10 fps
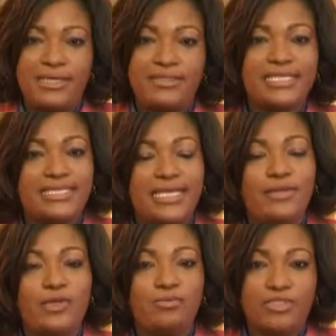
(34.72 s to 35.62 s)
out exactly
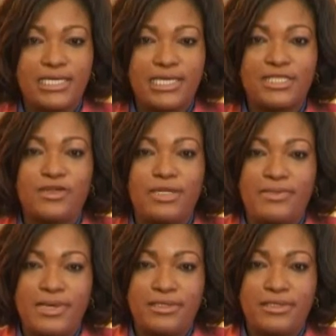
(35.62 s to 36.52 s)
what BUSAC is all
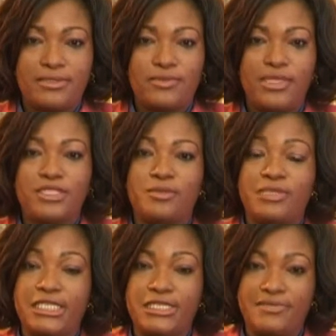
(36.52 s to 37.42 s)
about, what its
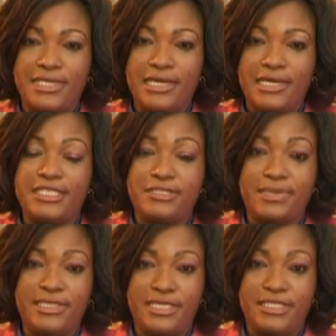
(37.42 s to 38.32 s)
objectives are, its
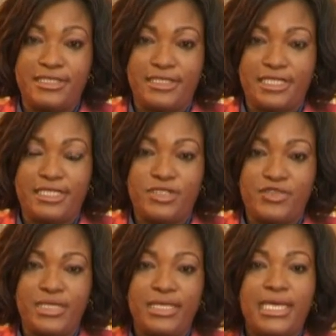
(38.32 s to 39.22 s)
mandate in this
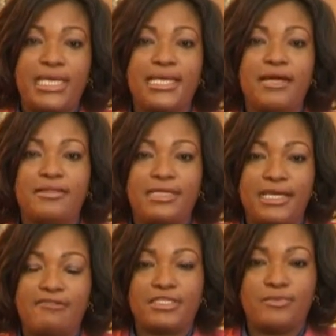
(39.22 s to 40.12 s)
country, and how they
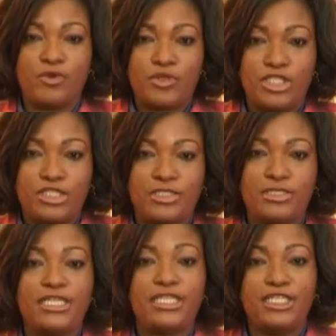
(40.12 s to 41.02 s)
have supported
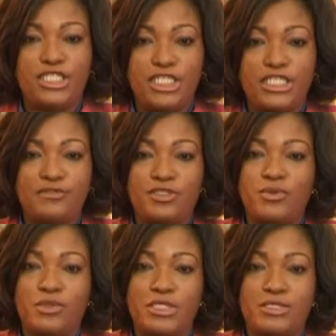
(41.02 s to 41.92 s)
initiatives
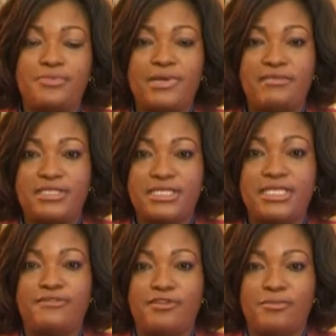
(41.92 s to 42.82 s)
towards the private sector
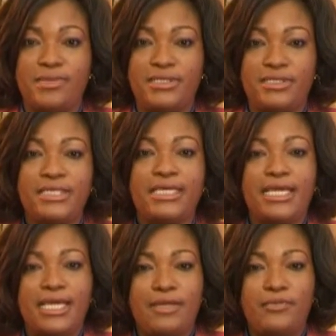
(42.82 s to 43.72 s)
development.
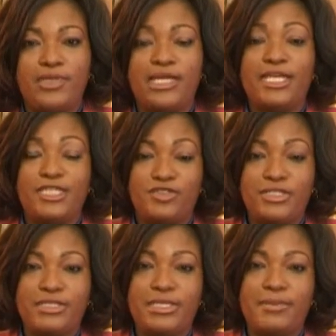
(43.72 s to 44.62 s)
And with our
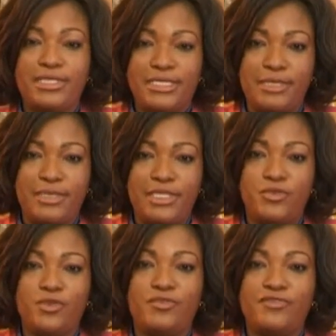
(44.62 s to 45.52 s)
interest in MSMEs, we
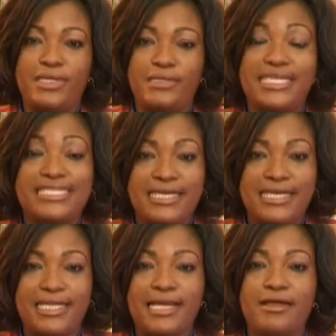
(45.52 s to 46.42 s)
want to find out
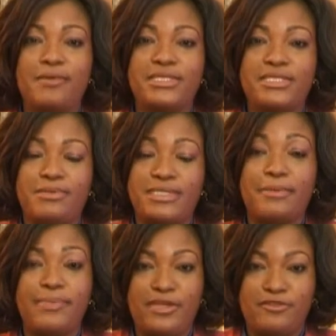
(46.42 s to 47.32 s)
exactly how MSMEs
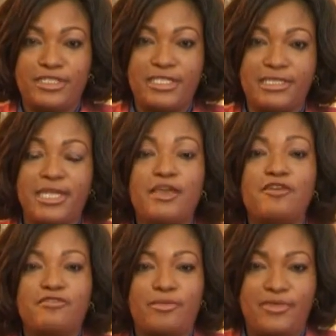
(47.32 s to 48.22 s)
are benefiting
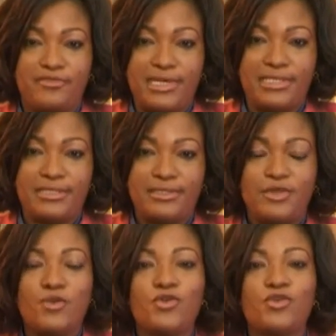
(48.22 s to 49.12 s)
from the fund.
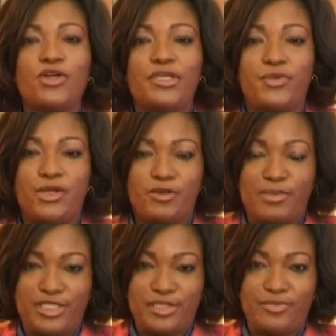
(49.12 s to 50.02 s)
We'll go on a quick
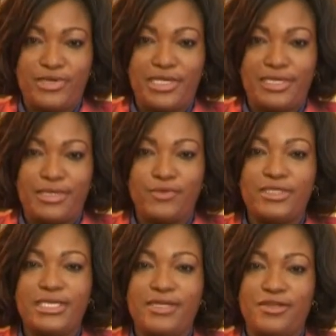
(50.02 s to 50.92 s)
commercial break. We'll
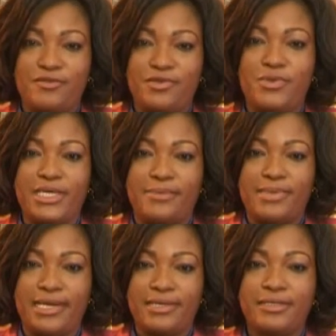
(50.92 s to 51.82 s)
take it up when we get
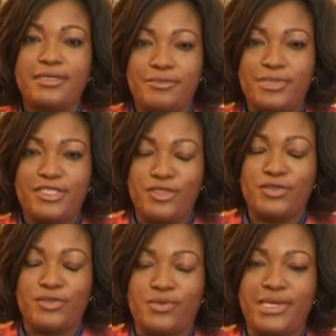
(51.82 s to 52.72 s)
back. Please don't
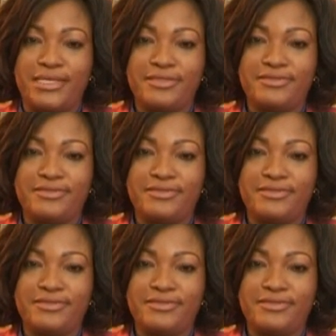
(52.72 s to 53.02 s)
go away.